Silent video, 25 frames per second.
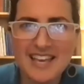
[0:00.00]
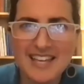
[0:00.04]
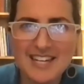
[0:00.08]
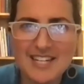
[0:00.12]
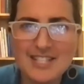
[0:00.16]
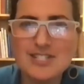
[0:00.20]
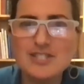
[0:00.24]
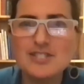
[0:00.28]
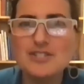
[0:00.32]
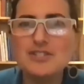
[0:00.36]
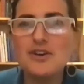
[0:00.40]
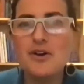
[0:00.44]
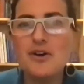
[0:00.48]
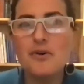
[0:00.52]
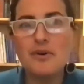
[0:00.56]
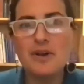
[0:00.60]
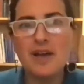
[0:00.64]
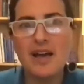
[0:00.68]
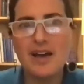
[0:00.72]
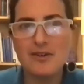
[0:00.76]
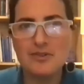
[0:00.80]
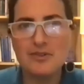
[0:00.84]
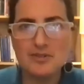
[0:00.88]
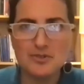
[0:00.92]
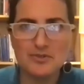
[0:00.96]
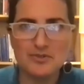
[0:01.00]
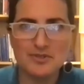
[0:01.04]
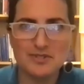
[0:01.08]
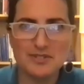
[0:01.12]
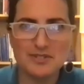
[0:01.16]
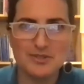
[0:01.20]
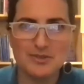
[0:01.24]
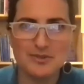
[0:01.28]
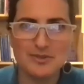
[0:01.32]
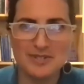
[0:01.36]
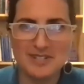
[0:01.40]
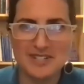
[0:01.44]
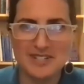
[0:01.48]
and it's so
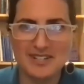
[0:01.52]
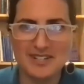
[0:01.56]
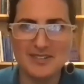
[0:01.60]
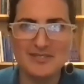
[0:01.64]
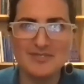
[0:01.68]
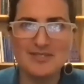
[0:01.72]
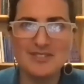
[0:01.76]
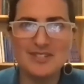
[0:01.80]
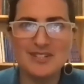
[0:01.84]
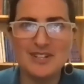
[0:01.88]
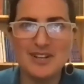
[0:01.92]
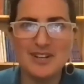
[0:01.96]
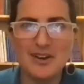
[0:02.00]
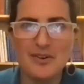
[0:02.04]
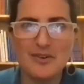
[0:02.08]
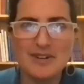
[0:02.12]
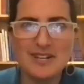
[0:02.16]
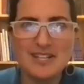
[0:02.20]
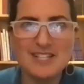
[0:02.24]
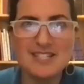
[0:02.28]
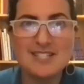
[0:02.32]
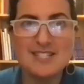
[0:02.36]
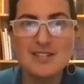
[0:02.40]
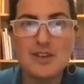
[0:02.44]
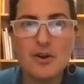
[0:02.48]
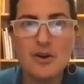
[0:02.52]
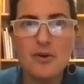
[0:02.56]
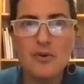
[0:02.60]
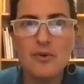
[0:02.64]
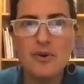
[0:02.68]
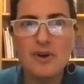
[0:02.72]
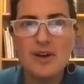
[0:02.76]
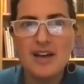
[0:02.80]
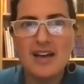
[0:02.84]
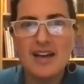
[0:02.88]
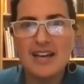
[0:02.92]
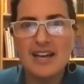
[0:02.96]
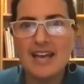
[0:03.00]
counterintuitive, you know, and it's so
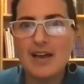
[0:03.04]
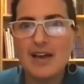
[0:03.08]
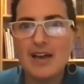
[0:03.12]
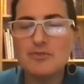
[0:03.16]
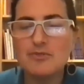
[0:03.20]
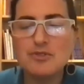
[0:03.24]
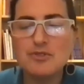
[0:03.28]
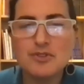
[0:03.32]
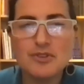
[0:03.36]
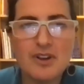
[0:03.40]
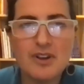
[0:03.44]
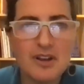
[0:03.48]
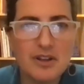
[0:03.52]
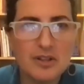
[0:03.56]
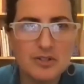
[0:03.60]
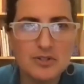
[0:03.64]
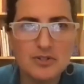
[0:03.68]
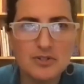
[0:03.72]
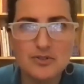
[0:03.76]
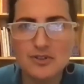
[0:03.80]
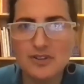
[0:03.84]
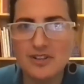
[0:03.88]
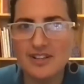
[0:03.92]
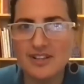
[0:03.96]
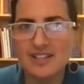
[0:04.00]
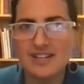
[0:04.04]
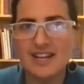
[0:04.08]
countercultural.